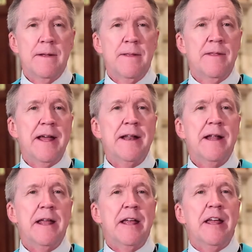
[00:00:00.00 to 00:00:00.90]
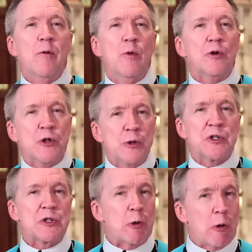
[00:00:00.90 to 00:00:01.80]
Then it will do
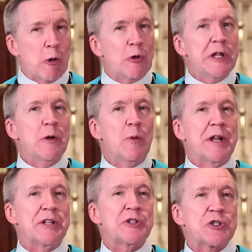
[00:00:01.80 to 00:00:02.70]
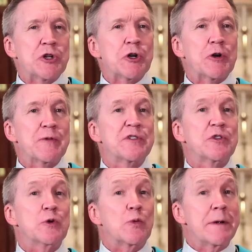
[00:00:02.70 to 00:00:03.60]
so only when it serves
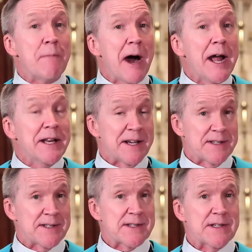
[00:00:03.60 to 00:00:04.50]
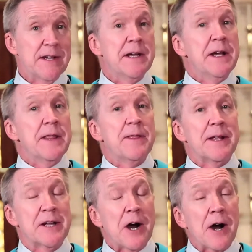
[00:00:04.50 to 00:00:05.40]
to remind us
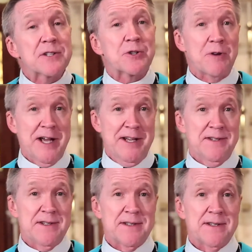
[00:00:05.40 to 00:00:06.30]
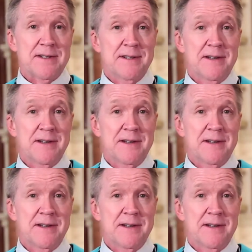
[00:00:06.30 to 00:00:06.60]
that God's grace,